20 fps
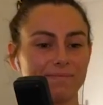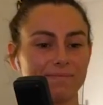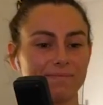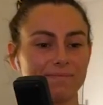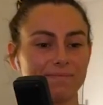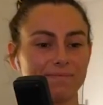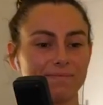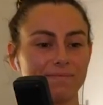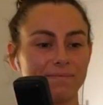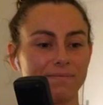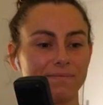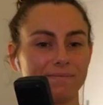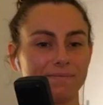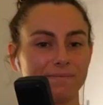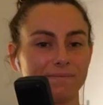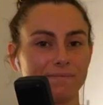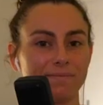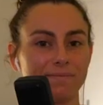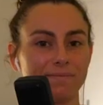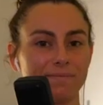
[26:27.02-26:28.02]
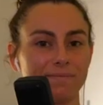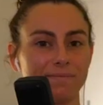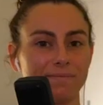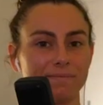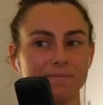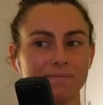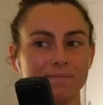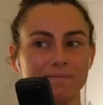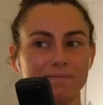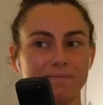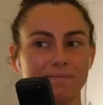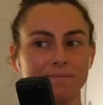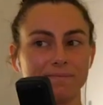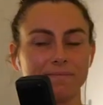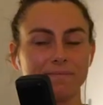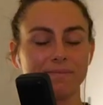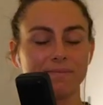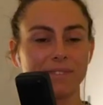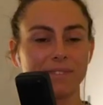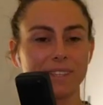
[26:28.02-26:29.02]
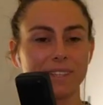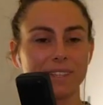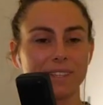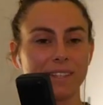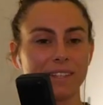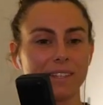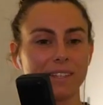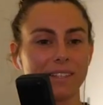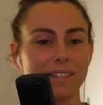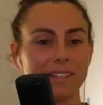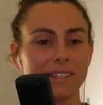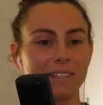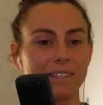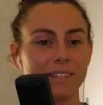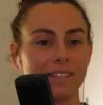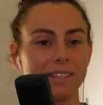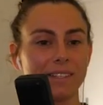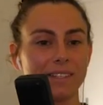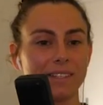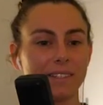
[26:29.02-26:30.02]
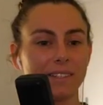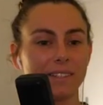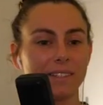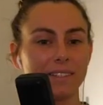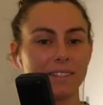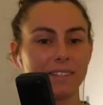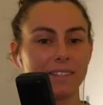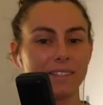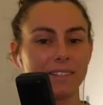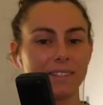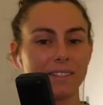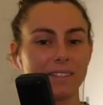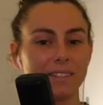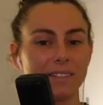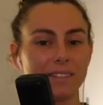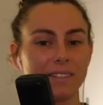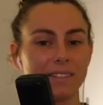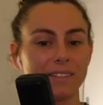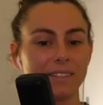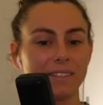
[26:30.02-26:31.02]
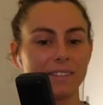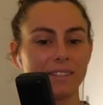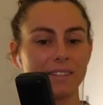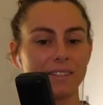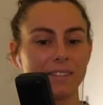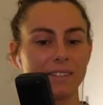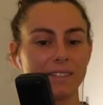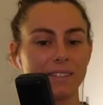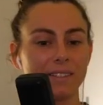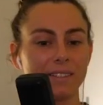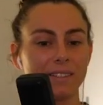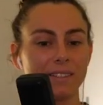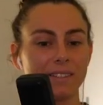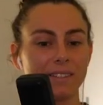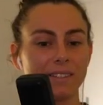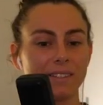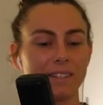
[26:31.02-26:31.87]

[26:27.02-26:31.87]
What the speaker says: No words are spoken by the person on screen.